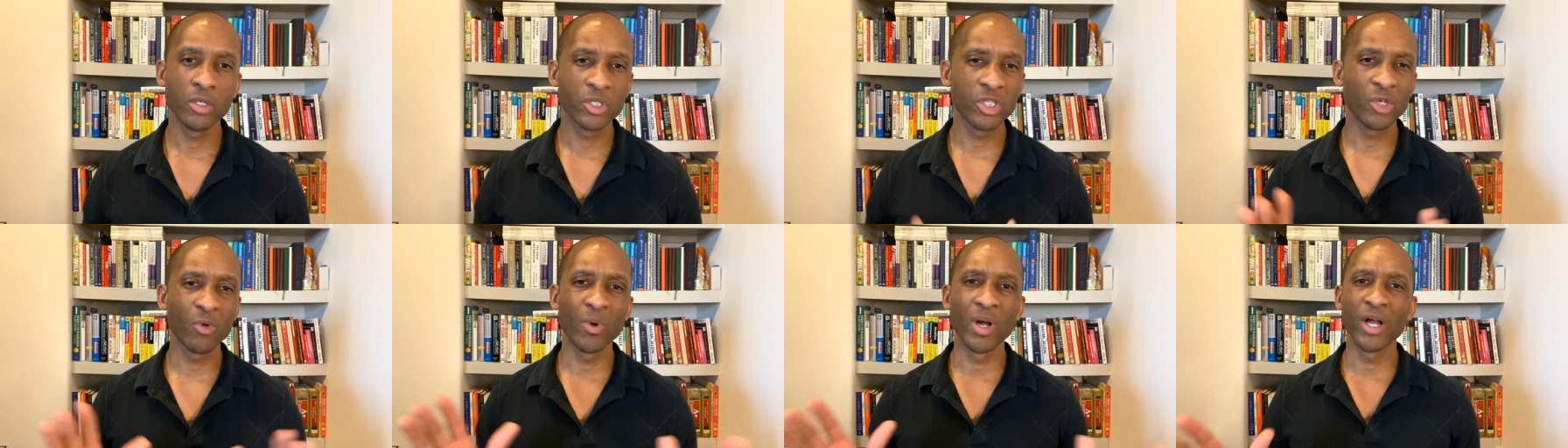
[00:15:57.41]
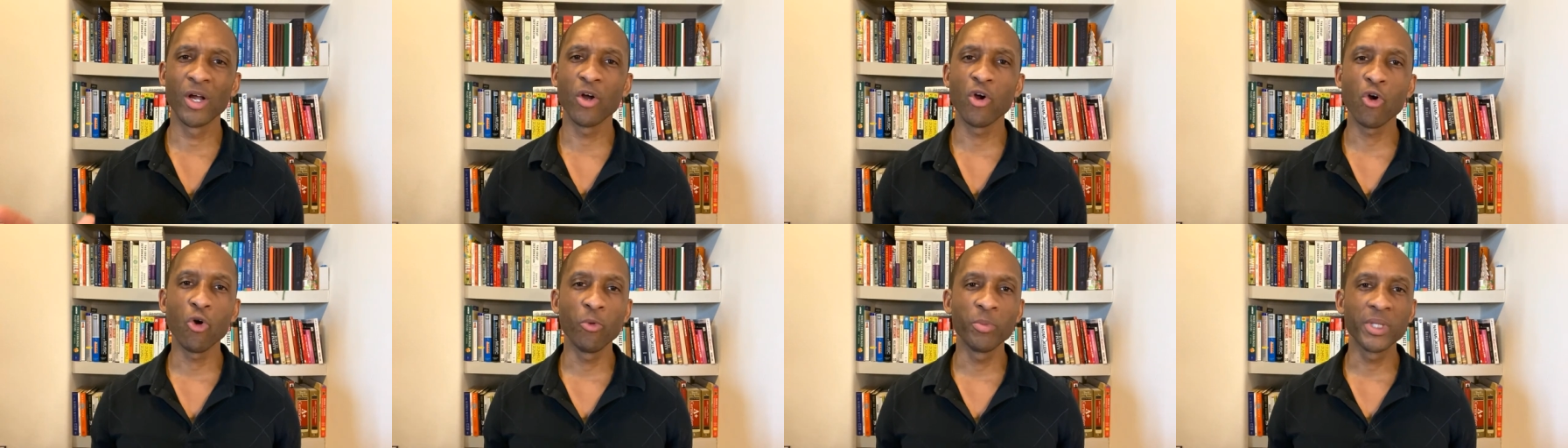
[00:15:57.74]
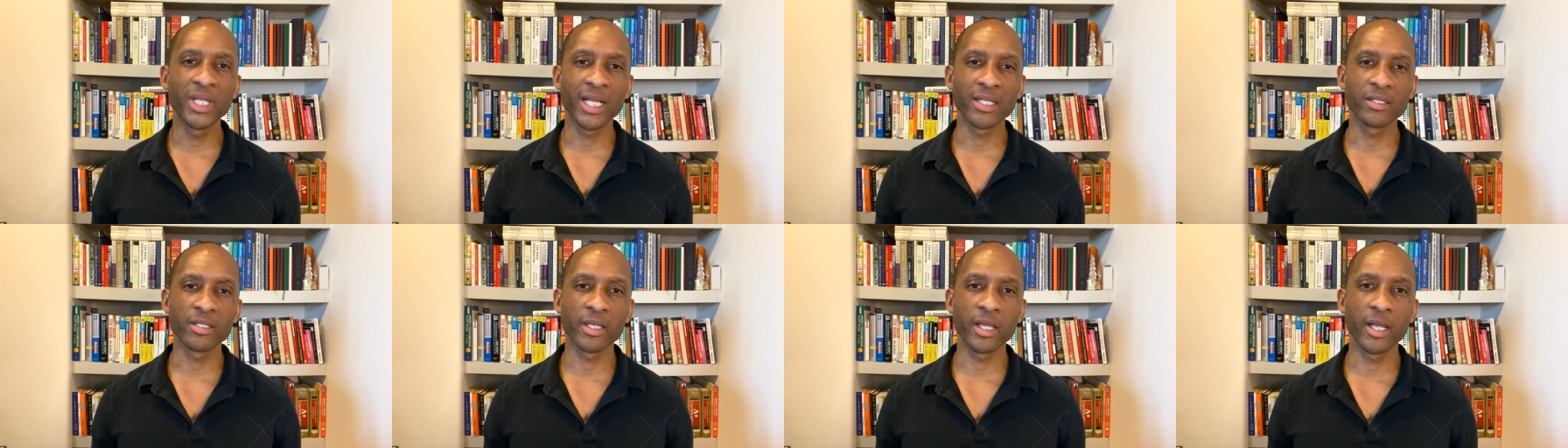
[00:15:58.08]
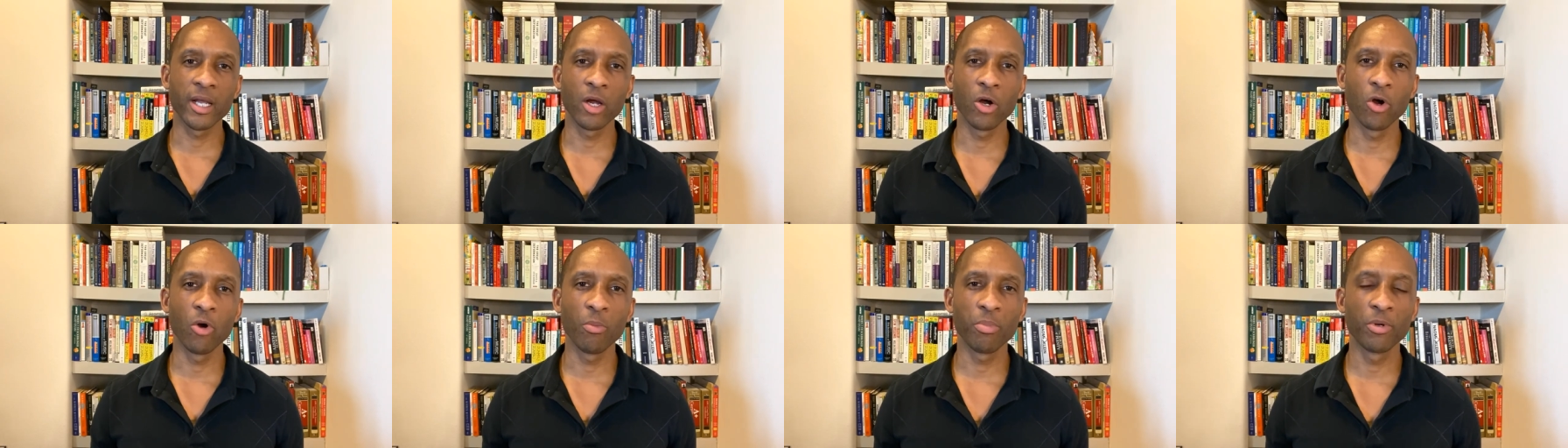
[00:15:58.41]
So I hope that's a
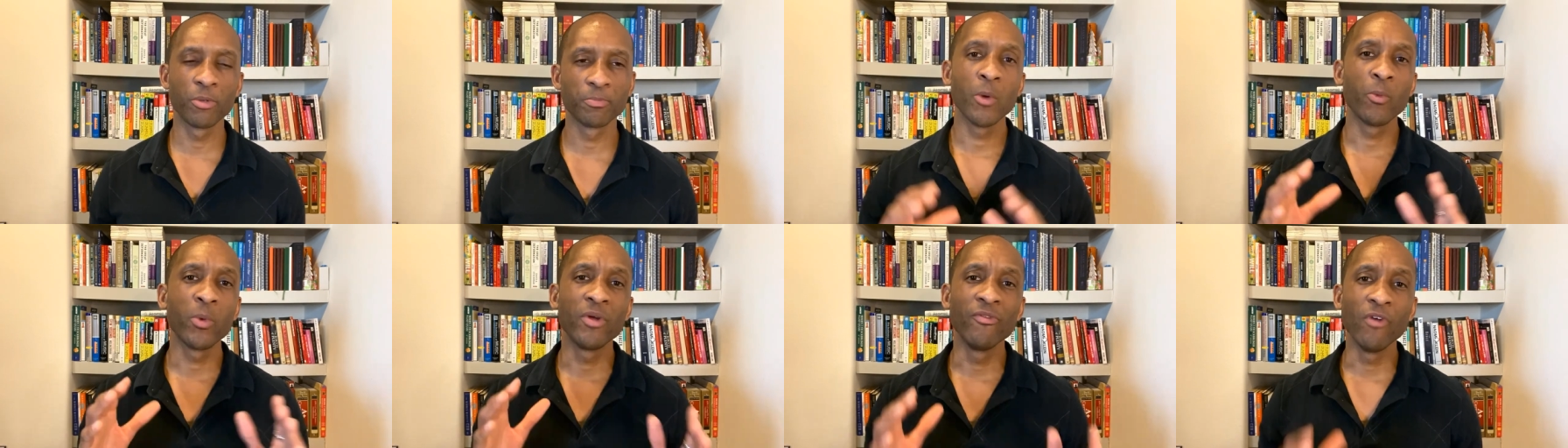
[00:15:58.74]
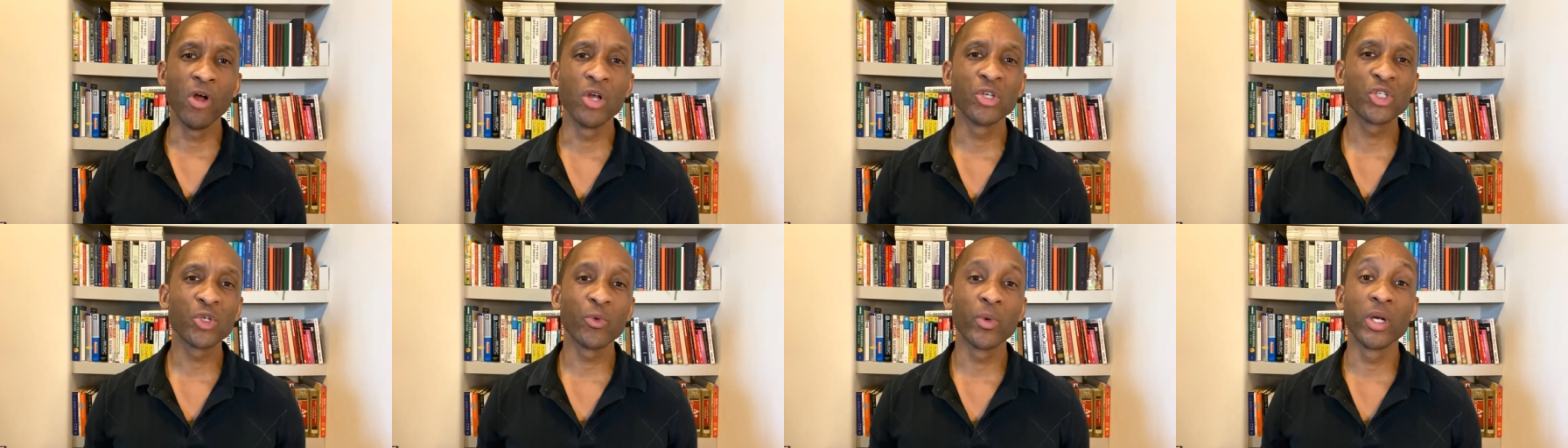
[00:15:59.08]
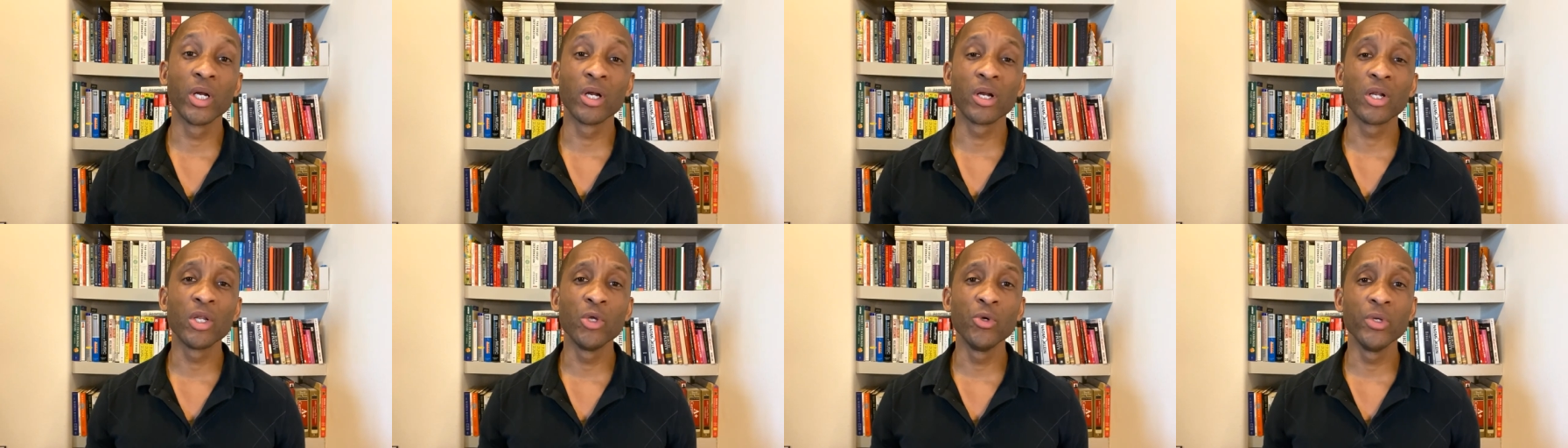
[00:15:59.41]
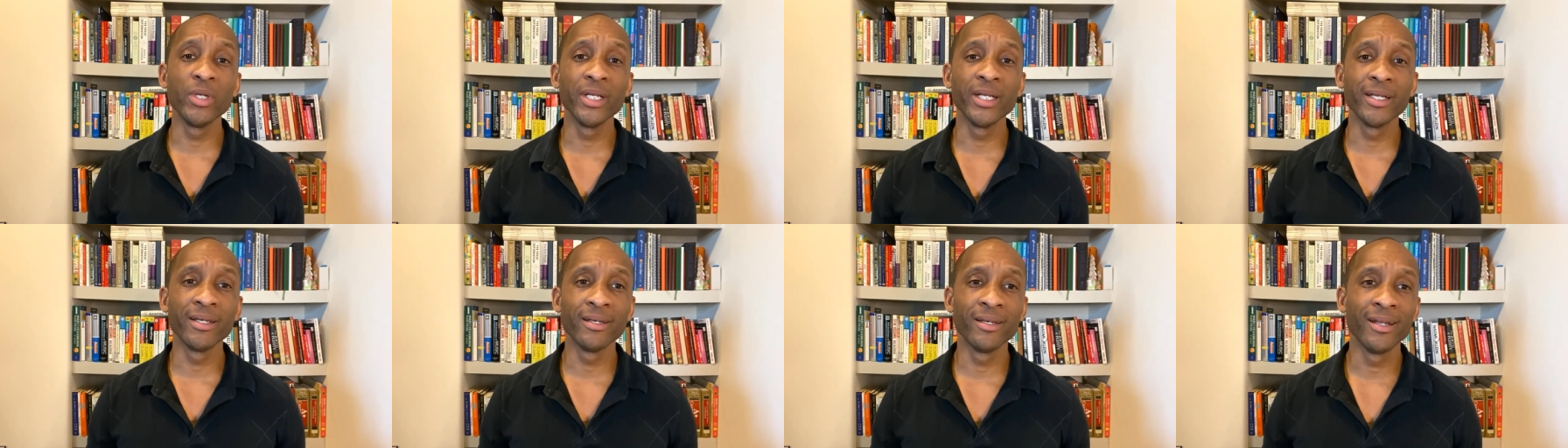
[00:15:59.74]
help. We've also
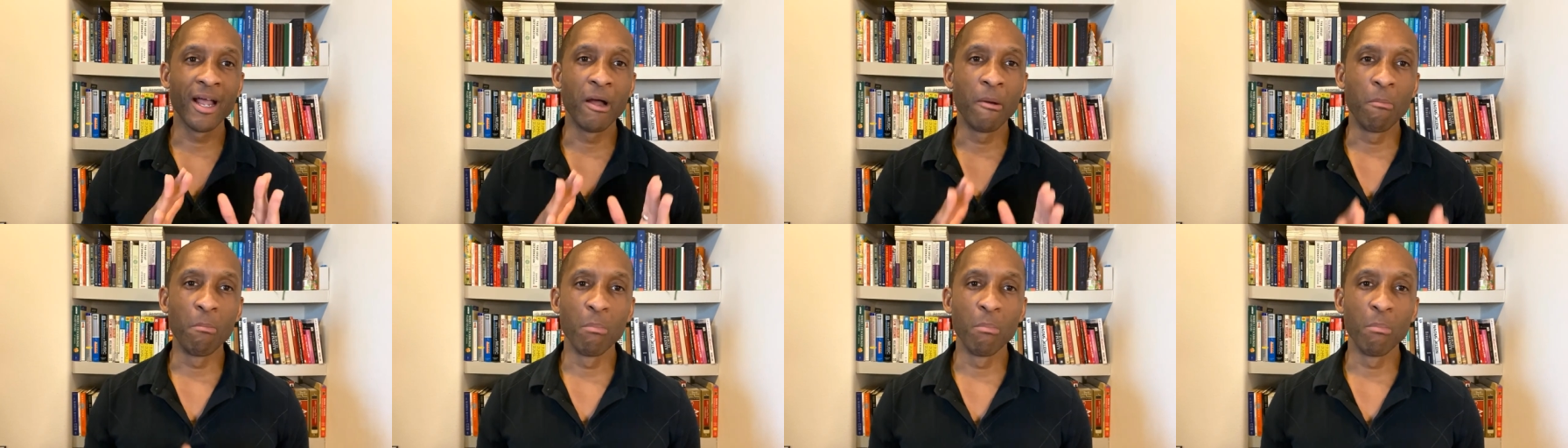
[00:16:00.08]
included a